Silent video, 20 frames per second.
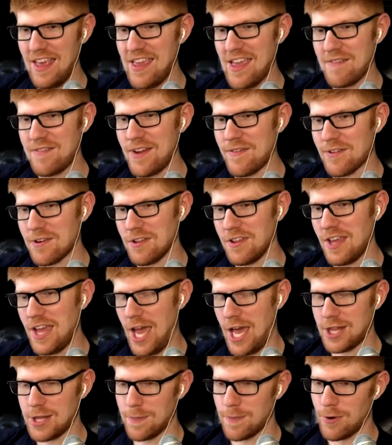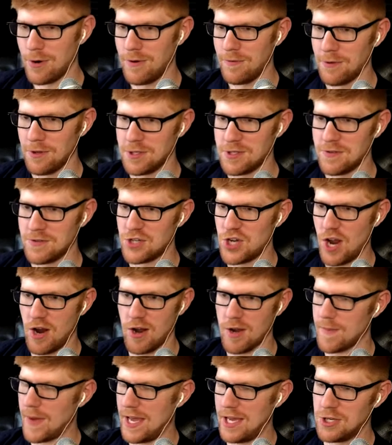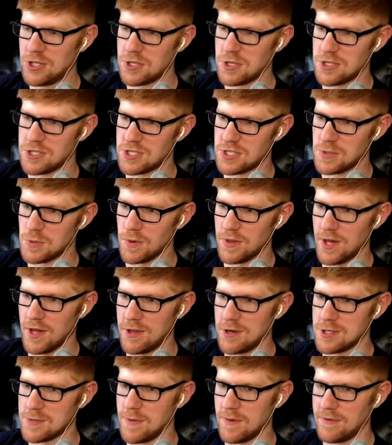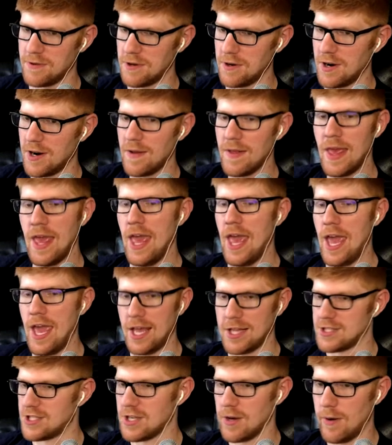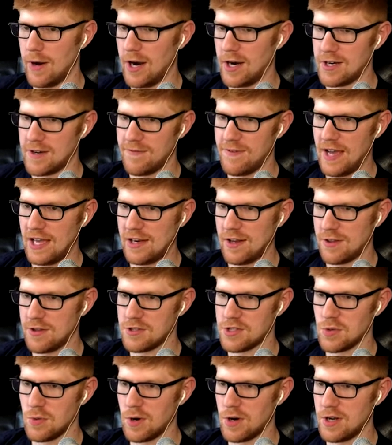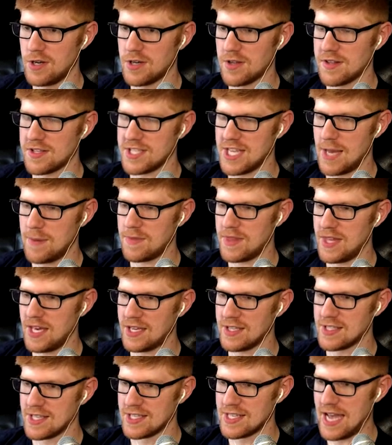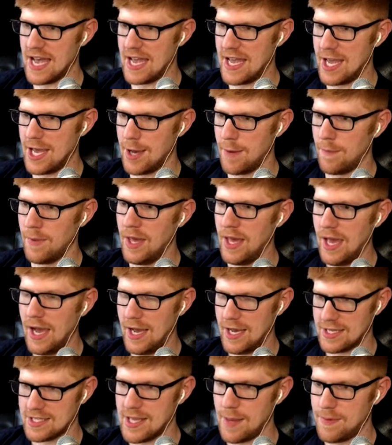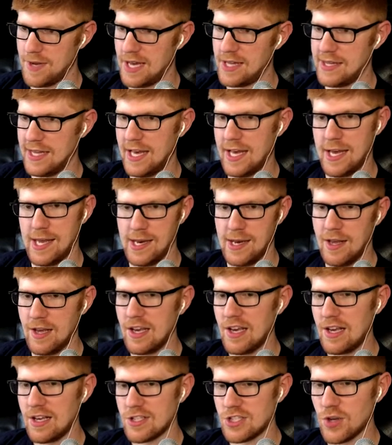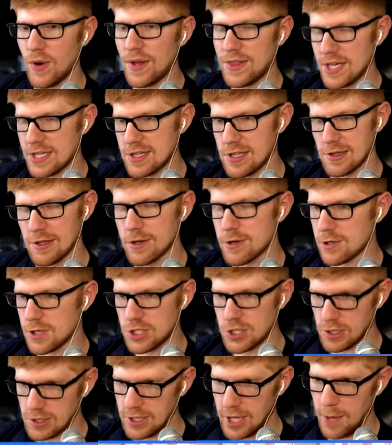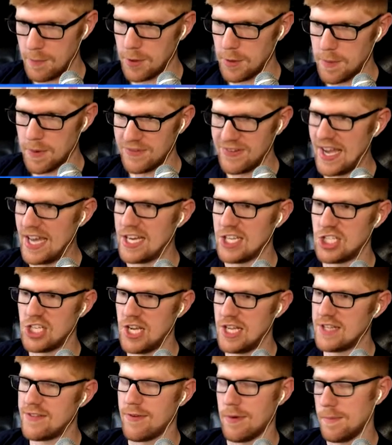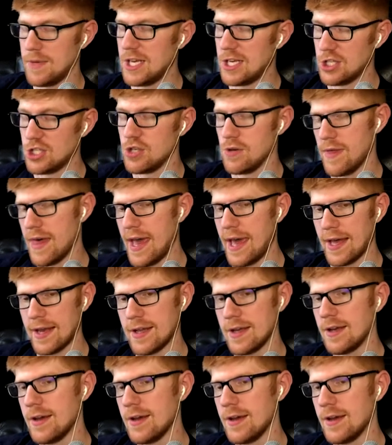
I've never really had the privilege of sharing my interests with others before. It's so hard to find others who are into the same things as I am, except online. So I thought the literature club would provide a chance for me to do that.